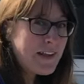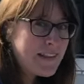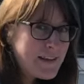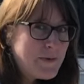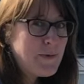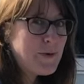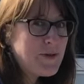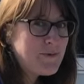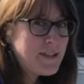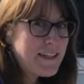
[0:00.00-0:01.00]
this
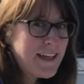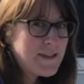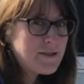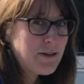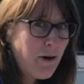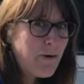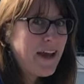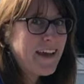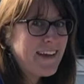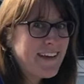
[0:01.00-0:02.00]
beauty really gets
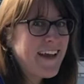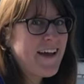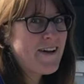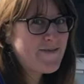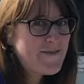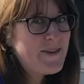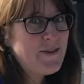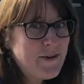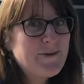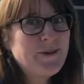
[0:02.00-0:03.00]
going, um,
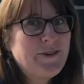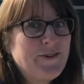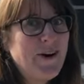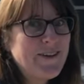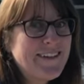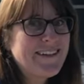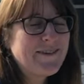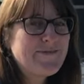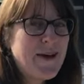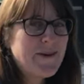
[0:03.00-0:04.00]
you will fall a
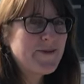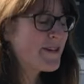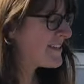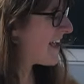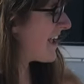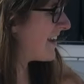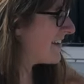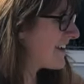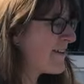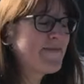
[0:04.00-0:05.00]
little backwards, and
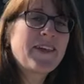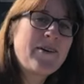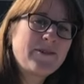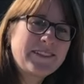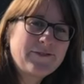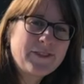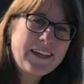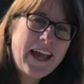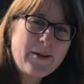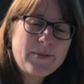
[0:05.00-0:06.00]
um, that will
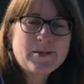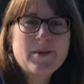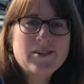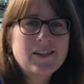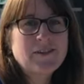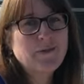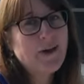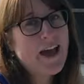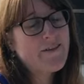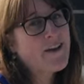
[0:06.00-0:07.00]
definitely help, especially if you
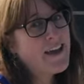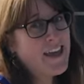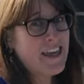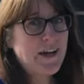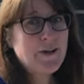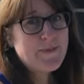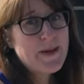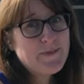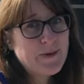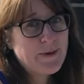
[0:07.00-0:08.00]
have younger
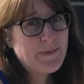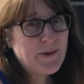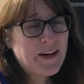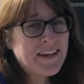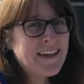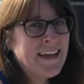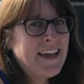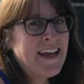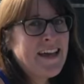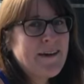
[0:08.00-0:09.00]
people on board.
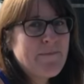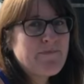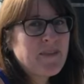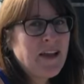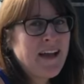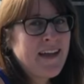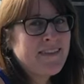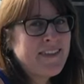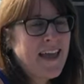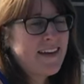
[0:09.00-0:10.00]
Um,
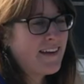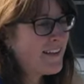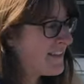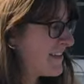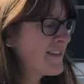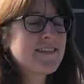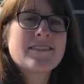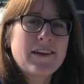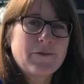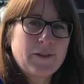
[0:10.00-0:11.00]
then this is
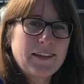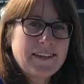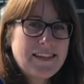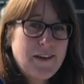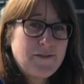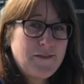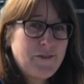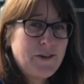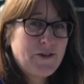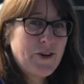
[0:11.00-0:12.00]
definitely a safety feature.